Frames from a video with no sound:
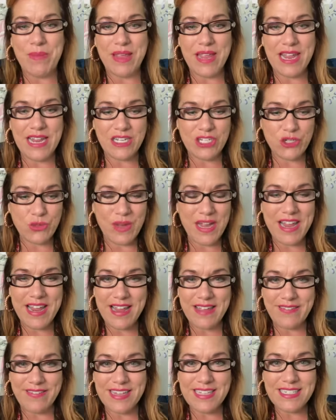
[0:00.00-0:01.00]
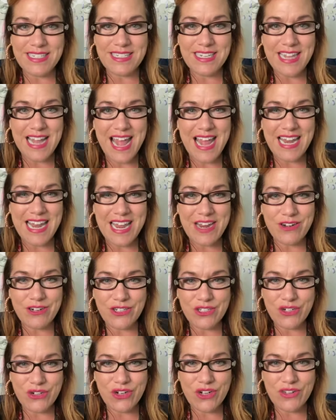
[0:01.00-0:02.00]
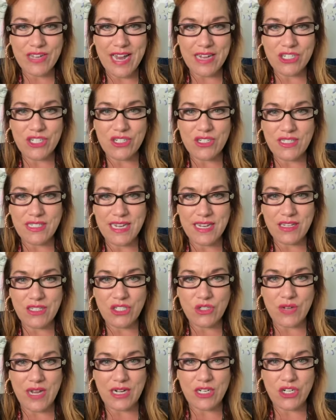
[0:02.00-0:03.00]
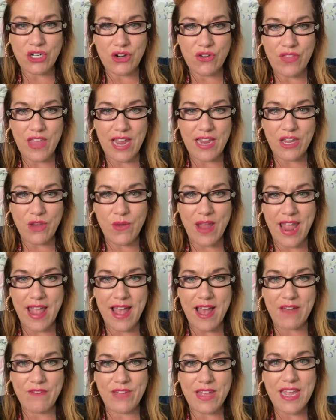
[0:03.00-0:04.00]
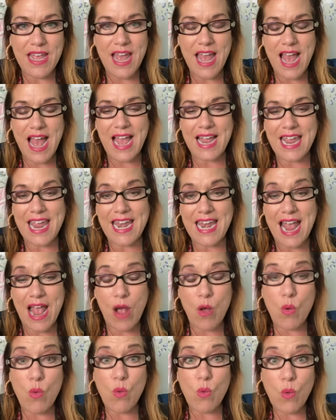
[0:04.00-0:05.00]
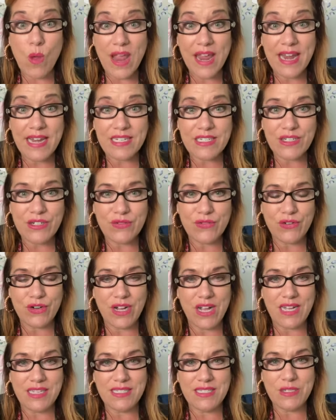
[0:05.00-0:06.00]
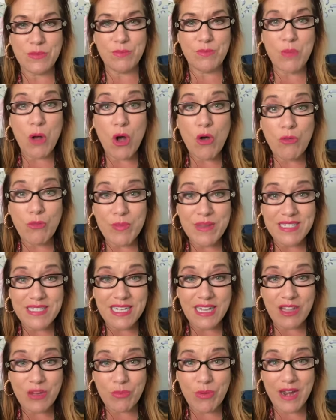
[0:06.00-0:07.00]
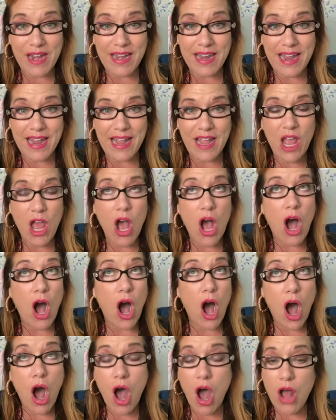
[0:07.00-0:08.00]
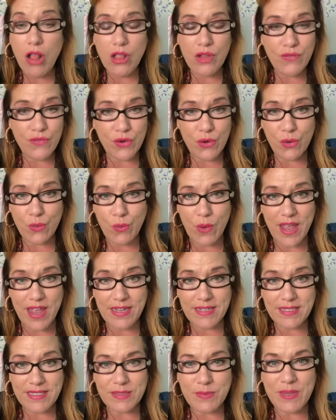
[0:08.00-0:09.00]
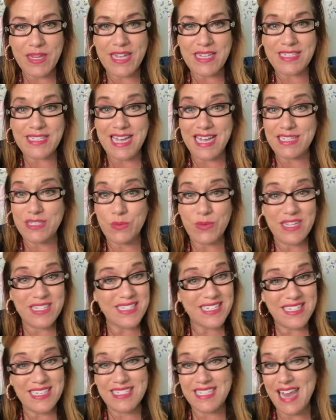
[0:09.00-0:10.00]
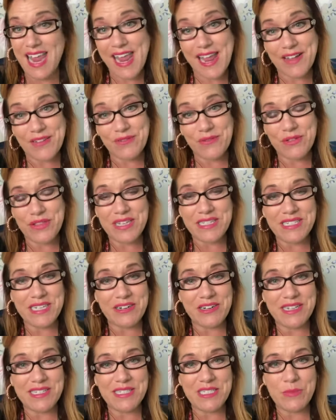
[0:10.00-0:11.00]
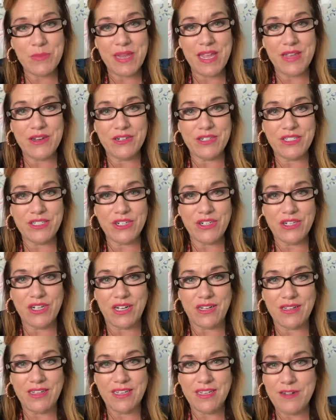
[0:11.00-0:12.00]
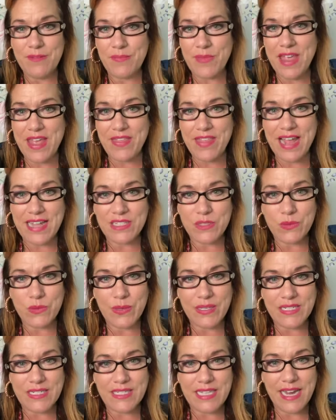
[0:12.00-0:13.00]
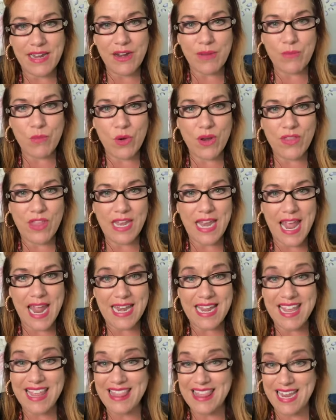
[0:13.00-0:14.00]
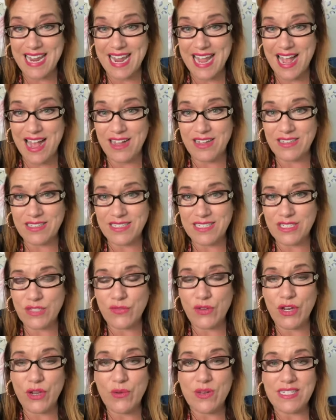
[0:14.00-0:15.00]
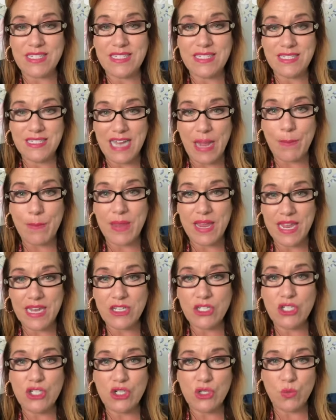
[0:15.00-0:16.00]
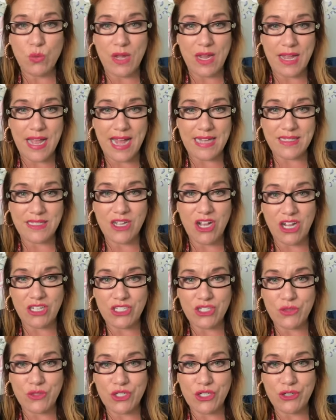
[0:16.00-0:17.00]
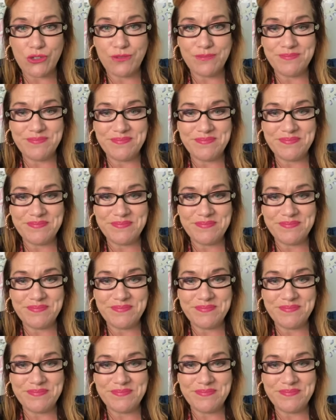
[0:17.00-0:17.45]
enjoy and listen to that Inner Circle National Sales Director that you have. I cannot wait for us to both be celebrating all of your wins, because that's what it's going to take for these areas to be Inner Circle. And that's what we desire more than anything else, is for you to step into what God's called you to.